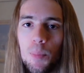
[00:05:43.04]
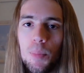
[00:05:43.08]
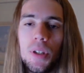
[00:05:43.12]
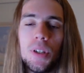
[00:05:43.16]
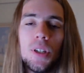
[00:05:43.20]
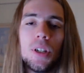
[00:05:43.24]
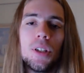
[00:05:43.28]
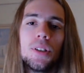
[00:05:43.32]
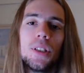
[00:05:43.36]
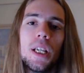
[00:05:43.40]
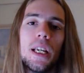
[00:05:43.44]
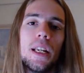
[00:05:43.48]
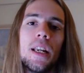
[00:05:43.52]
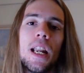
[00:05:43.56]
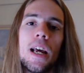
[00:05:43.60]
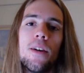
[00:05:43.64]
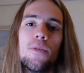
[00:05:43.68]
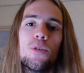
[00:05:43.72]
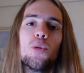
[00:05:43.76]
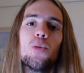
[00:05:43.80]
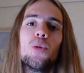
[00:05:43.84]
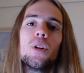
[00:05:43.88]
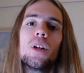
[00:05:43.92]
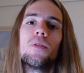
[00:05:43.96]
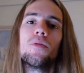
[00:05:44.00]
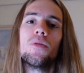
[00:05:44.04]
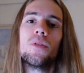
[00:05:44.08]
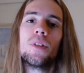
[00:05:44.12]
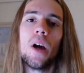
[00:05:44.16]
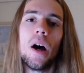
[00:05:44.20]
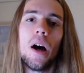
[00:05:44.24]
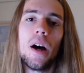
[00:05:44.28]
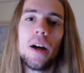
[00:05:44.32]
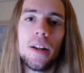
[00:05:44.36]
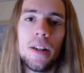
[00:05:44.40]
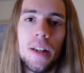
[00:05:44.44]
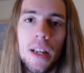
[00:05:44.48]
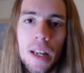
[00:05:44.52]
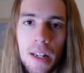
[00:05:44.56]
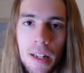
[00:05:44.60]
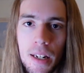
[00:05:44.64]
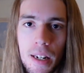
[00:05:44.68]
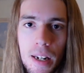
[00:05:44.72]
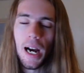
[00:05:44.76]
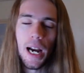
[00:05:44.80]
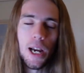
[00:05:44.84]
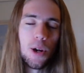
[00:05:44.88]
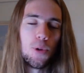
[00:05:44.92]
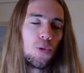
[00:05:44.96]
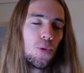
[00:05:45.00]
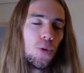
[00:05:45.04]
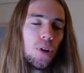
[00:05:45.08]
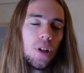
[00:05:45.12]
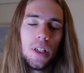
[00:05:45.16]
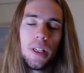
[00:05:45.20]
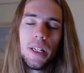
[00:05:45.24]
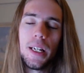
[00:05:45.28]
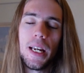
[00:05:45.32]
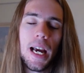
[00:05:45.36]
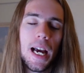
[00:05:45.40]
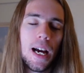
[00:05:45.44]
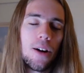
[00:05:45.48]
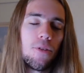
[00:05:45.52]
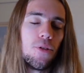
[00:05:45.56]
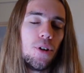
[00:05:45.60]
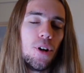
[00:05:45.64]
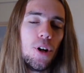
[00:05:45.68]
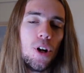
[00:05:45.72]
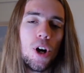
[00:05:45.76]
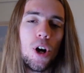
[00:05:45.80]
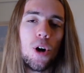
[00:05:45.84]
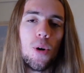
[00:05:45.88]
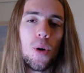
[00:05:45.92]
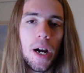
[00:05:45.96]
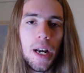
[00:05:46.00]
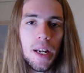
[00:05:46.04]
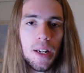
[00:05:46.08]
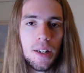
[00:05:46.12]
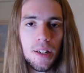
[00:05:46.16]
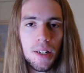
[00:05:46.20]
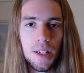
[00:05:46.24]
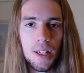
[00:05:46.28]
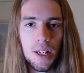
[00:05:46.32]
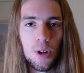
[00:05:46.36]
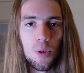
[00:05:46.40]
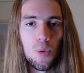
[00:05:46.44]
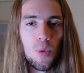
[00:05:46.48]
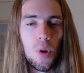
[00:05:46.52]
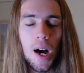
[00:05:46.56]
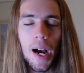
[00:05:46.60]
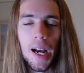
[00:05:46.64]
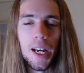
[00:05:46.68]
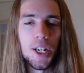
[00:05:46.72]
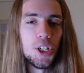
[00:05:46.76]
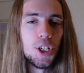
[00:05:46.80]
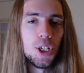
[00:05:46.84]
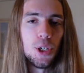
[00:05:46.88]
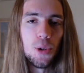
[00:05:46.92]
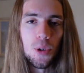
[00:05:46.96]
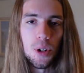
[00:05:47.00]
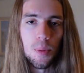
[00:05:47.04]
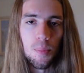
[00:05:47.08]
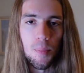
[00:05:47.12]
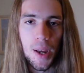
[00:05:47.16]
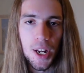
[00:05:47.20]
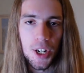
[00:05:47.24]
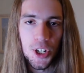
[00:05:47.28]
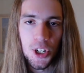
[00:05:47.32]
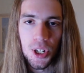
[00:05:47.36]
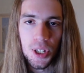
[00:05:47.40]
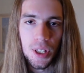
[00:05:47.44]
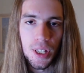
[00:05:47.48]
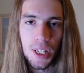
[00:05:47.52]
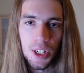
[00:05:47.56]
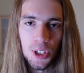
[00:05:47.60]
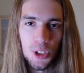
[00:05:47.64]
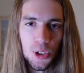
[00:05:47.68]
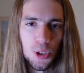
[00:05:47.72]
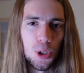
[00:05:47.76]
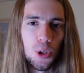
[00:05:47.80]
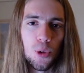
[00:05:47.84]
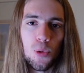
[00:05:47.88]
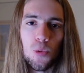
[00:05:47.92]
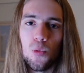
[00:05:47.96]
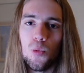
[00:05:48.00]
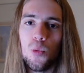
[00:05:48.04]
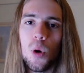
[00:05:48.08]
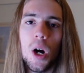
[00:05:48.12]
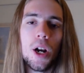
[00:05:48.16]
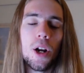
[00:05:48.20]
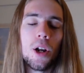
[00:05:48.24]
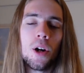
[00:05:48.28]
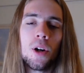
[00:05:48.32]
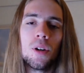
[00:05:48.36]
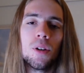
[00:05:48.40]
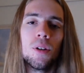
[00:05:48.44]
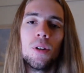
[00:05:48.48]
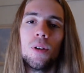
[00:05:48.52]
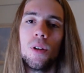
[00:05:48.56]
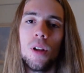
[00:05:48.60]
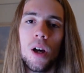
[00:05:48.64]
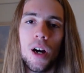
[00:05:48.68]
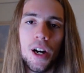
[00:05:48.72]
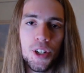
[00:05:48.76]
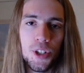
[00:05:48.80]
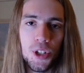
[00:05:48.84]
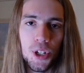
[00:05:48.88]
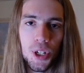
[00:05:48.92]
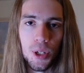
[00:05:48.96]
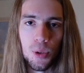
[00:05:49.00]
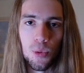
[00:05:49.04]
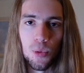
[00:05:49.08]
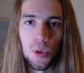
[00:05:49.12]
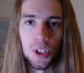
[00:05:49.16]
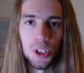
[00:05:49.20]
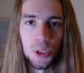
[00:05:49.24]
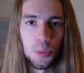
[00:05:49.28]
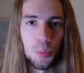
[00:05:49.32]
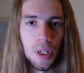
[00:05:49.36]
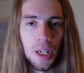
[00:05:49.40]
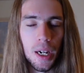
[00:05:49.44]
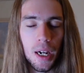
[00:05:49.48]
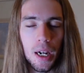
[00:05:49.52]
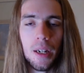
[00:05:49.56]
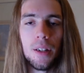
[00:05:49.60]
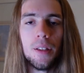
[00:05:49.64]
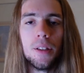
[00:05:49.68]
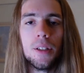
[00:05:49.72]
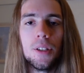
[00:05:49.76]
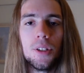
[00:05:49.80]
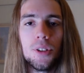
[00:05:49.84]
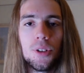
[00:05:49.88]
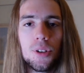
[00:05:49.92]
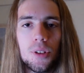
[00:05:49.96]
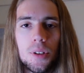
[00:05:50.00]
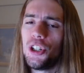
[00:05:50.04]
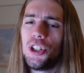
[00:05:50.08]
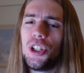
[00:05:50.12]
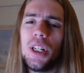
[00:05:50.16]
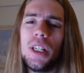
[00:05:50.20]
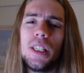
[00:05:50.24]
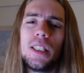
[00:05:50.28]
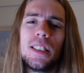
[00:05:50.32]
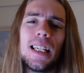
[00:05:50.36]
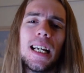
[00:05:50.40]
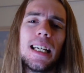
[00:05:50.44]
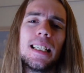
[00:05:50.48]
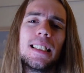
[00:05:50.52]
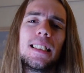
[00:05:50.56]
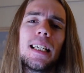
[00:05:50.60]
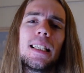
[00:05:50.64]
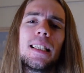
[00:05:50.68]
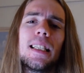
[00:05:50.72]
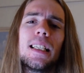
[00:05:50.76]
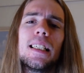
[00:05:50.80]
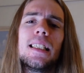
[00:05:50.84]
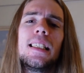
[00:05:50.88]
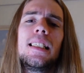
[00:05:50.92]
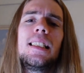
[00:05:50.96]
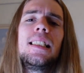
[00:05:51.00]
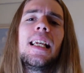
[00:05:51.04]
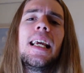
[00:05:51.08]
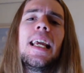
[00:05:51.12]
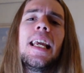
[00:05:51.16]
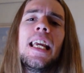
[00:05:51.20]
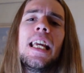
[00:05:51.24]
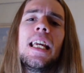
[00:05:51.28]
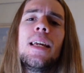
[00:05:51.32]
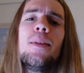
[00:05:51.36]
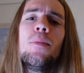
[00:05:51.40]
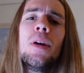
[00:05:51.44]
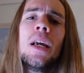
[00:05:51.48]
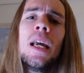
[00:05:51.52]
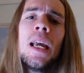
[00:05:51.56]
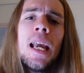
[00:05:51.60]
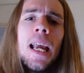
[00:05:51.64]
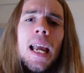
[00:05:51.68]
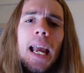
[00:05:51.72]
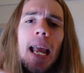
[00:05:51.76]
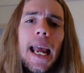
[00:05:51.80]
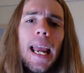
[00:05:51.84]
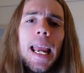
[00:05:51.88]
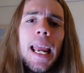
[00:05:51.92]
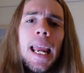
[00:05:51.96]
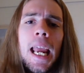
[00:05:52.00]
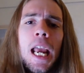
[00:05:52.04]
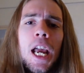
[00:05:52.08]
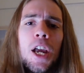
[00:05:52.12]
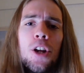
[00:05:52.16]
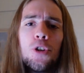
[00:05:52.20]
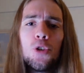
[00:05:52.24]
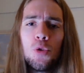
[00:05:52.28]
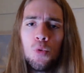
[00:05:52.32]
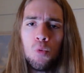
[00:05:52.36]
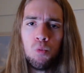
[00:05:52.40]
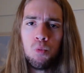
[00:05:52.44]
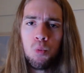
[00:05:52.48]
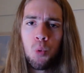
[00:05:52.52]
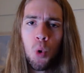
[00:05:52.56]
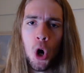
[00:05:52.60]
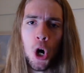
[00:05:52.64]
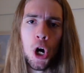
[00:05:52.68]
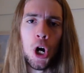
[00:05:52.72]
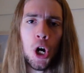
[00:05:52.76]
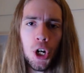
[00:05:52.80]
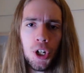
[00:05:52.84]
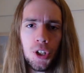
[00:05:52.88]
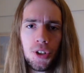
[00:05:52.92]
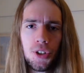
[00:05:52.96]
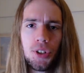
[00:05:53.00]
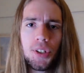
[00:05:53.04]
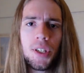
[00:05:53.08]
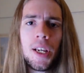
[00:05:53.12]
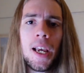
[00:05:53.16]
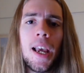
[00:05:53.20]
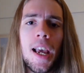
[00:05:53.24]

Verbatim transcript: because they never would have gotten any. I really have no idea why she would mention this or what her logic was behind this. She says that the same and worse